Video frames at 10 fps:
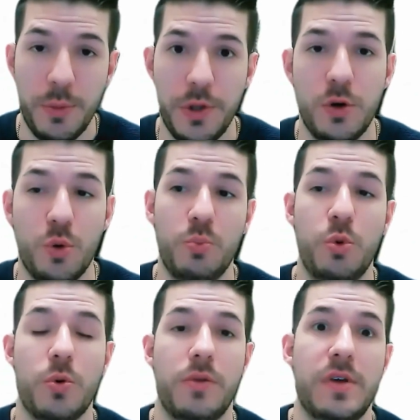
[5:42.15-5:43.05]
The
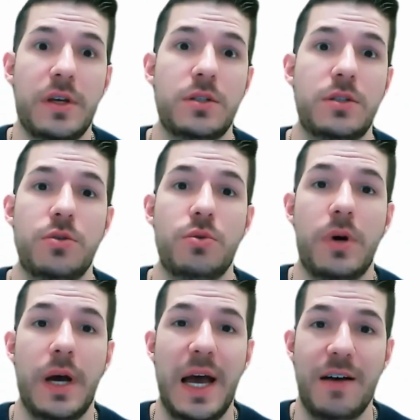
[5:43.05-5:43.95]
important thing is
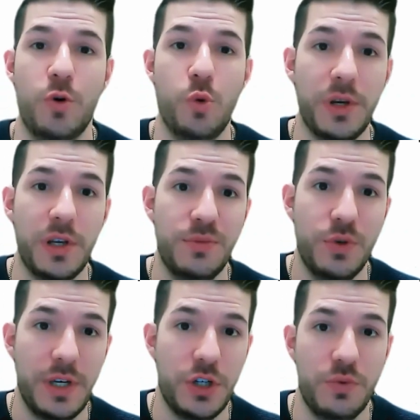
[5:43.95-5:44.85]
to have open
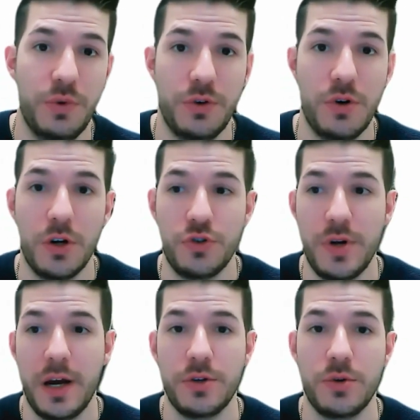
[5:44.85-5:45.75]
communication with your
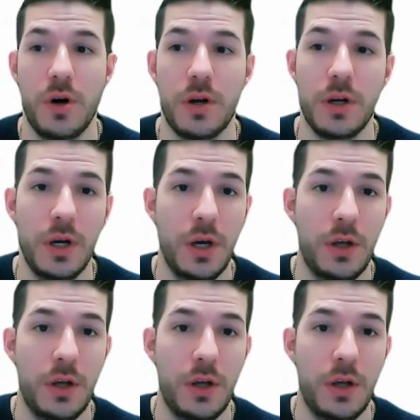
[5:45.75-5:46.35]
contractor on